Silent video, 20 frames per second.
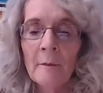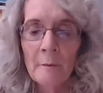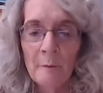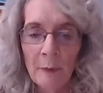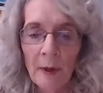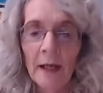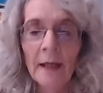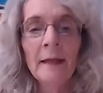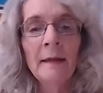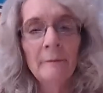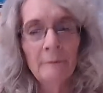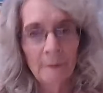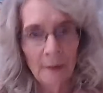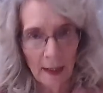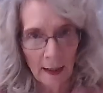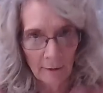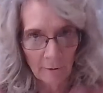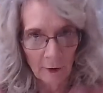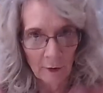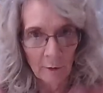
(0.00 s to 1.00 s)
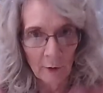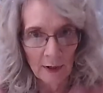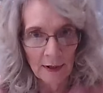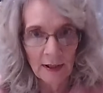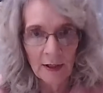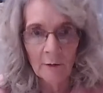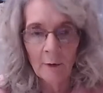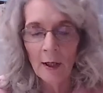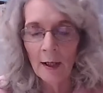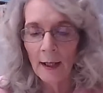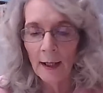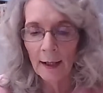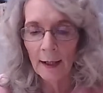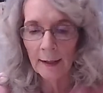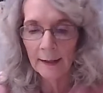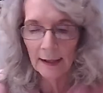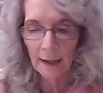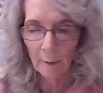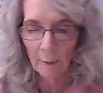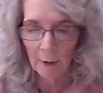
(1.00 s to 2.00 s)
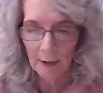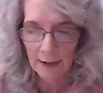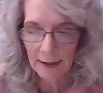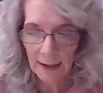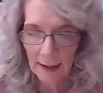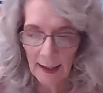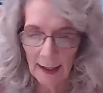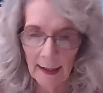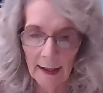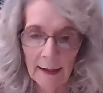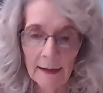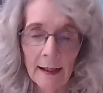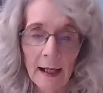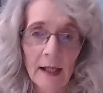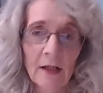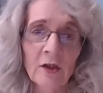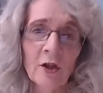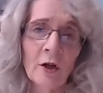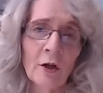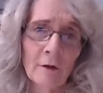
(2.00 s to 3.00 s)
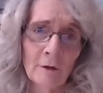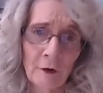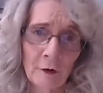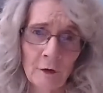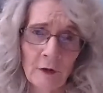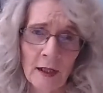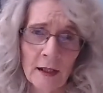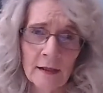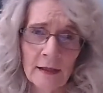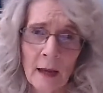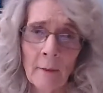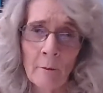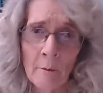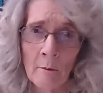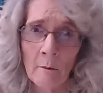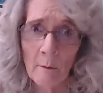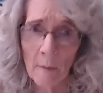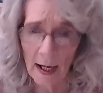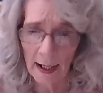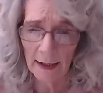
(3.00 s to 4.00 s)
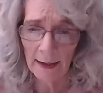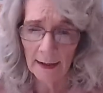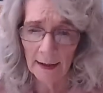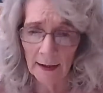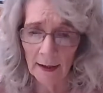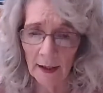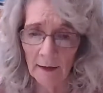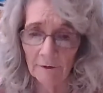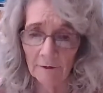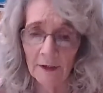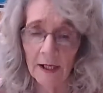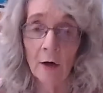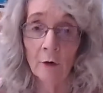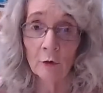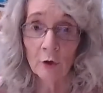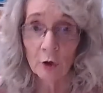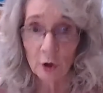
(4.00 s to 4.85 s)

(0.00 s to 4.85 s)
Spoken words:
But every once in a while, like I say, when it's late at night, there are a few things that might get left out.